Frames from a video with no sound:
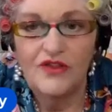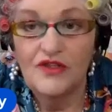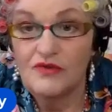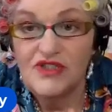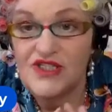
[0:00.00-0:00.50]
that
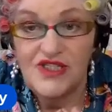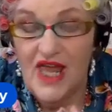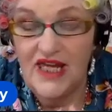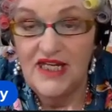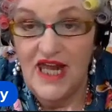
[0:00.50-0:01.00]
is
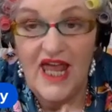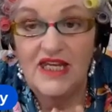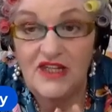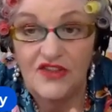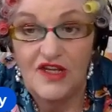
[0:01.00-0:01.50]
in
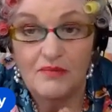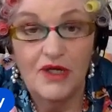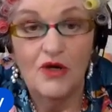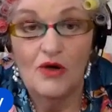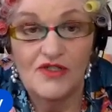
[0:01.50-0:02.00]
anything,
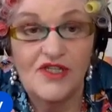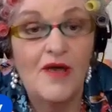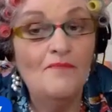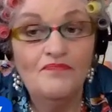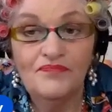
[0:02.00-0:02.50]
because
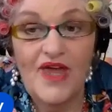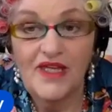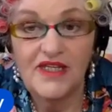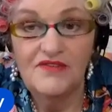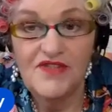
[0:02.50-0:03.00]
that
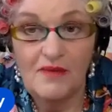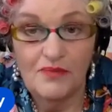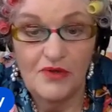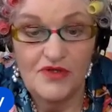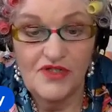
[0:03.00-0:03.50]
gives that
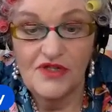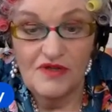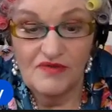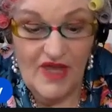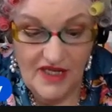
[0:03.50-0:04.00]
person,
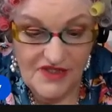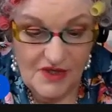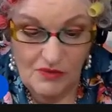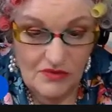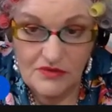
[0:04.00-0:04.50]
they can say,
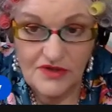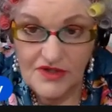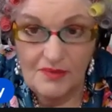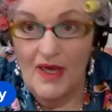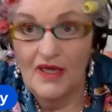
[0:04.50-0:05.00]
well, there's
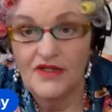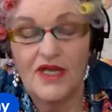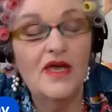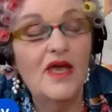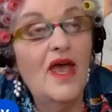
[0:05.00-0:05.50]
a mark there.